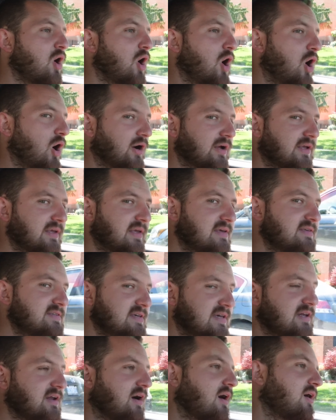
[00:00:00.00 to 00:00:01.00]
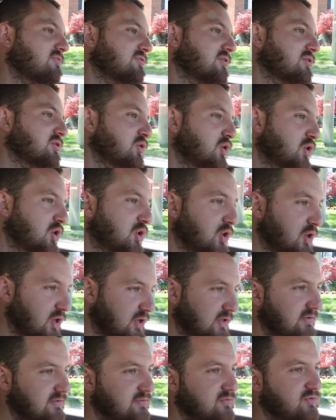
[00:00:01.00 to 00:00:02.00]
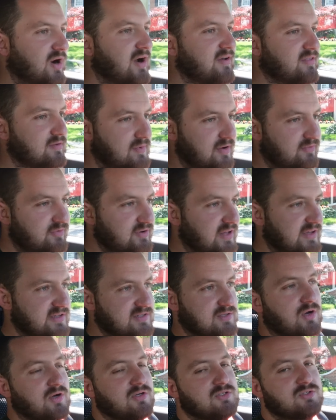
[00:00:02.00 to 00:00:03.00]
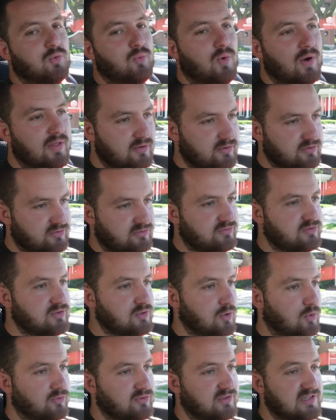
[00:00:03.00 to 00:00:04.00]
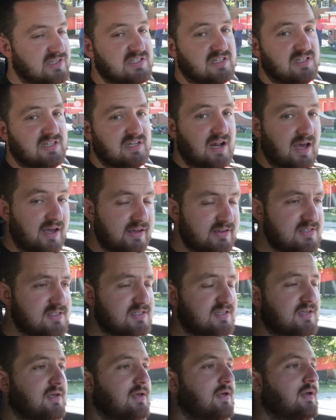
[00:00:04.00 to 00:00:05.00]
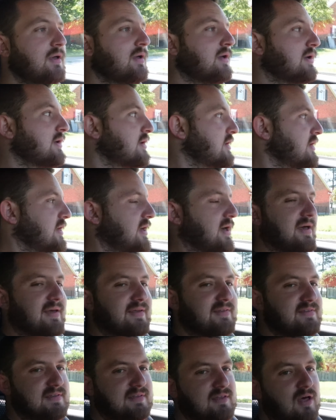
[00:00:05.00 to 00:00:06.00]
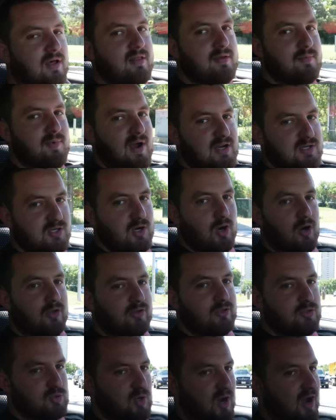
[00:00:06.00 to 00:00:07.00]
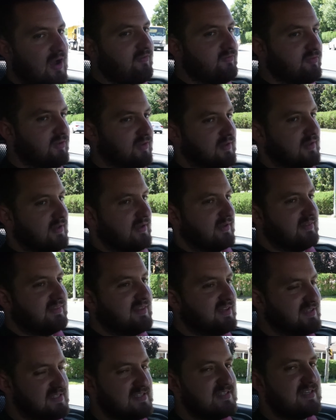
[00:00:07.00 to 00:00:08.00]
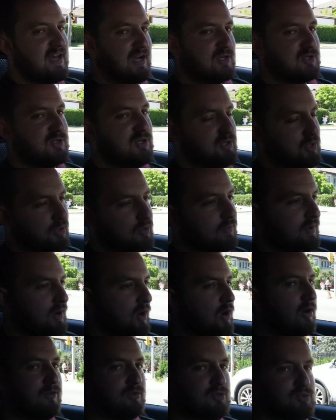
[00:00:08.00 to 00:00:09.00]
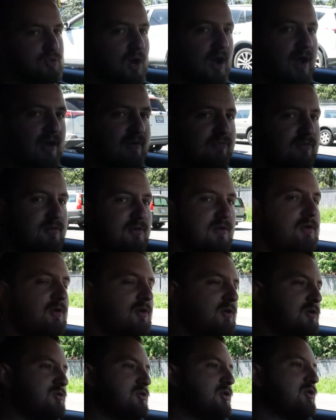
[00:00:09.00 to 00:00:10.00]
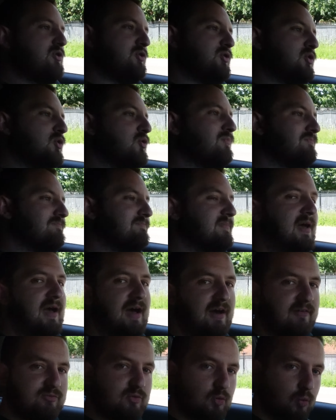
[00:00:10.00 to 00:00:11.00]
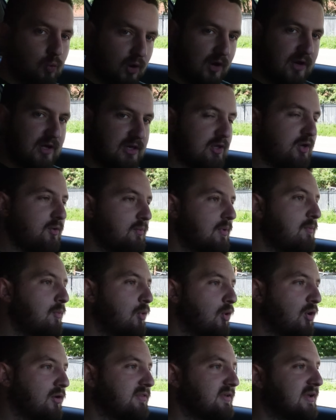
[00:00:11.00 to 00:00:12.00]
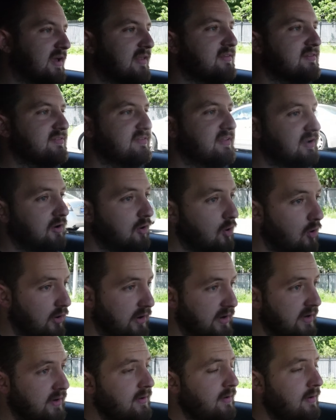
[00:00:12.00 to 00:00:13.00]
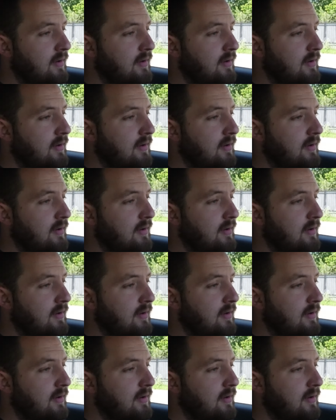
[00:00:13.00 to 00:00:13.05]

are easy enough that you could drive them every day as long as the weather's, you know, decently nice. None of them are actually hard to drive. Like, this is actually a little bit hard to drive, so you do have to work a little bit more to get this thing going.